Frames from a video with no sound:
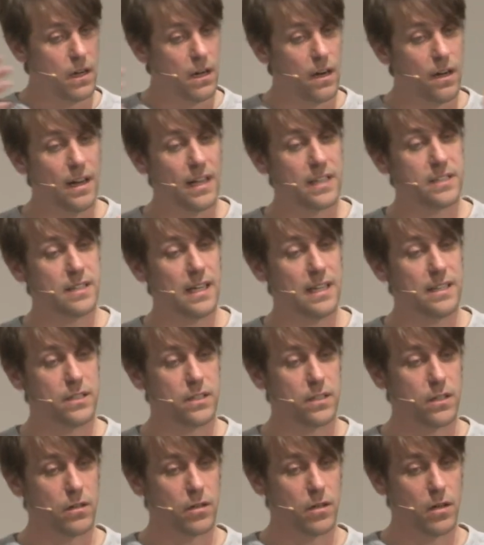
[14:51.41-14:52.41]
an
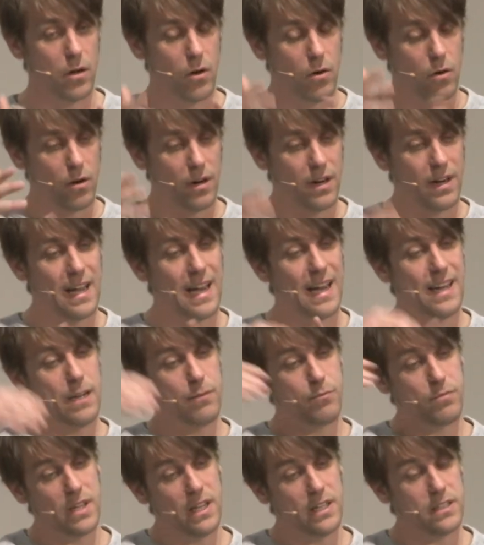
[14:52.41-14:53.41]
extension or an
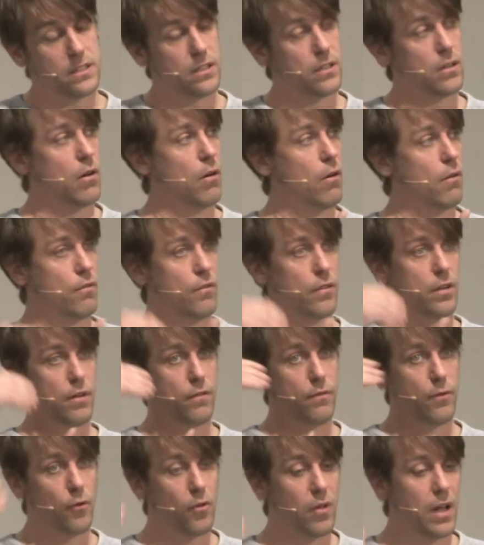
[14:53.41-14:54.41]
adaptation of the
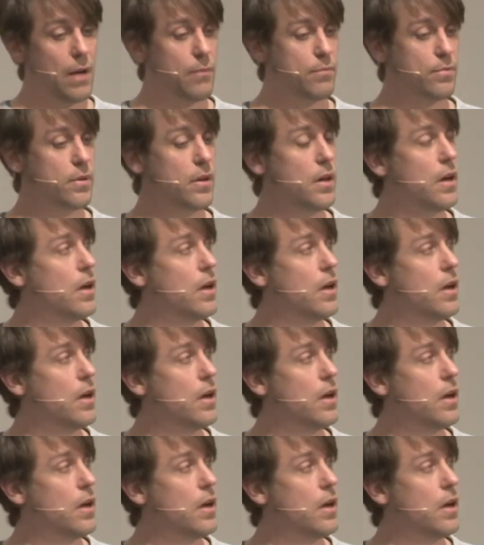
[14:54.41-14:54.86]
FontLab